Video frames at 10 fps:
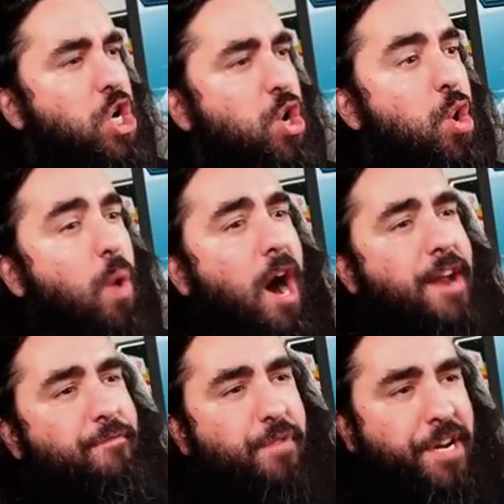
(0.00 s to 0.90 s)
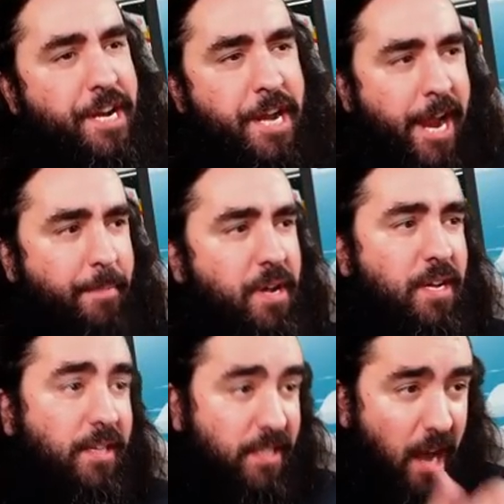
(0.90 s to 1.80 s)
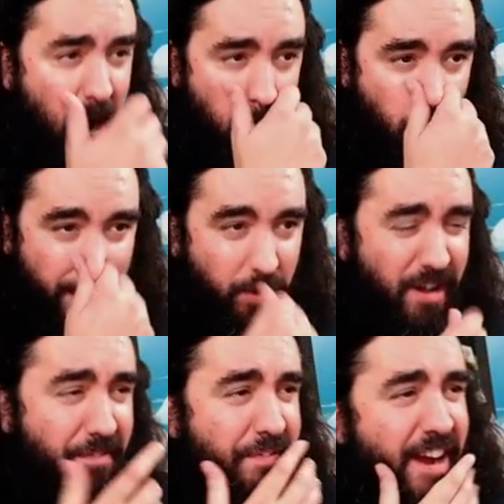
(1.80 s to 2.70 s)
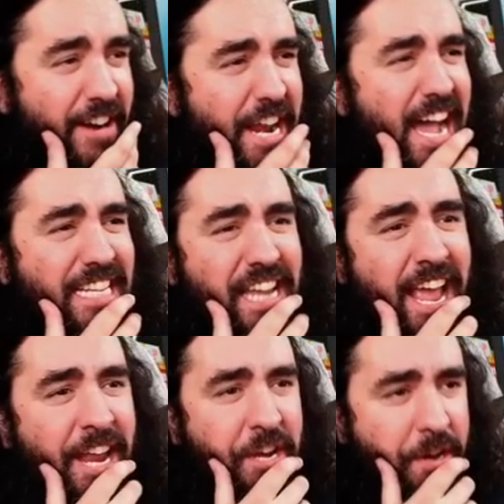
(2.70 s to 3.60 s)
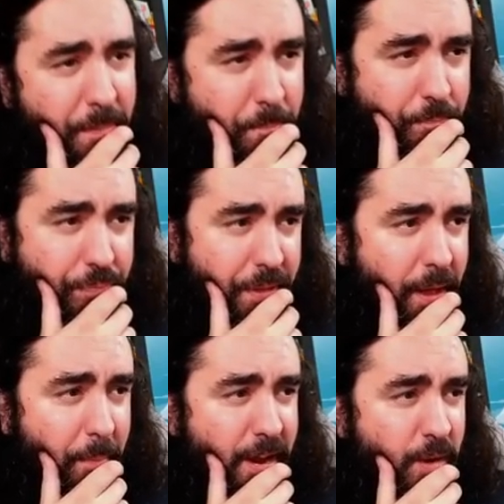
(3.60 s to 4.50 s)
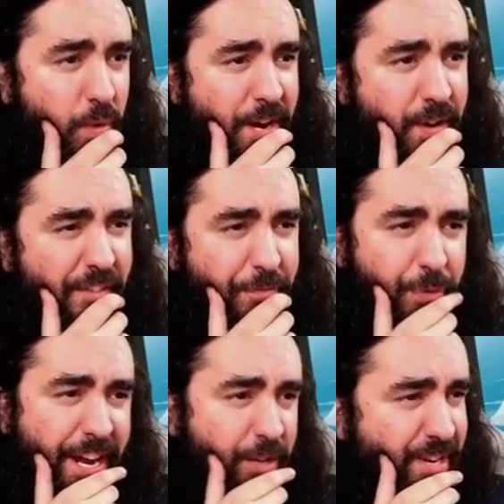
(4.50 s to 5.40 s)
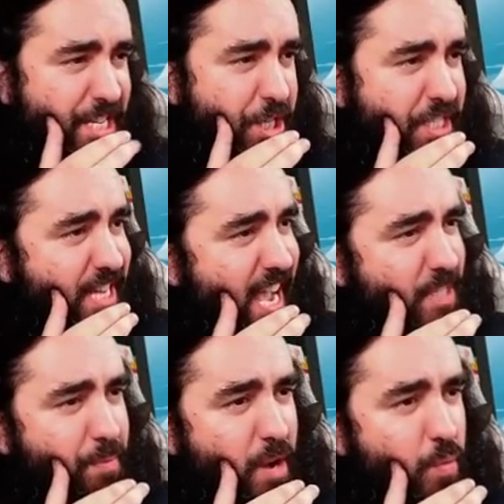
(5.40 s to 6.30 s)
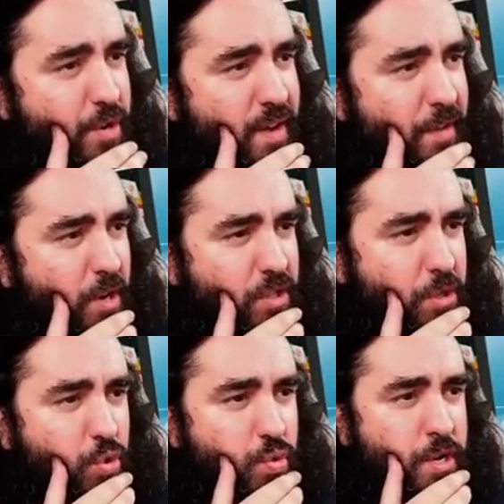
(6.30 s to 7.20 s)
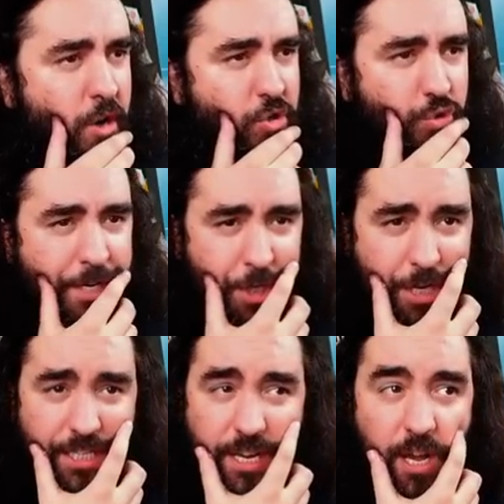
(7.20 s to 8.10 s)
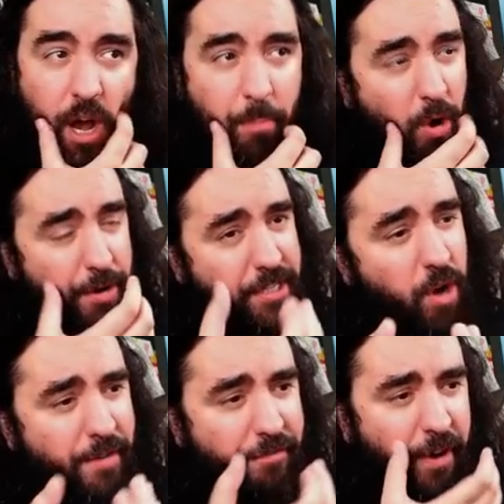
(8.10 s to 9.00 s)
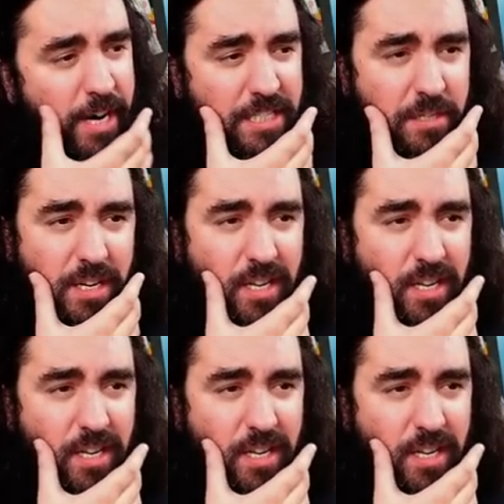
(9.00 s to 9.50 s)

What a freaking name. So, we do have a very nice hand here. I mean, we do have three creatures, yes, but we do have also two non-creatures. Opponents going first.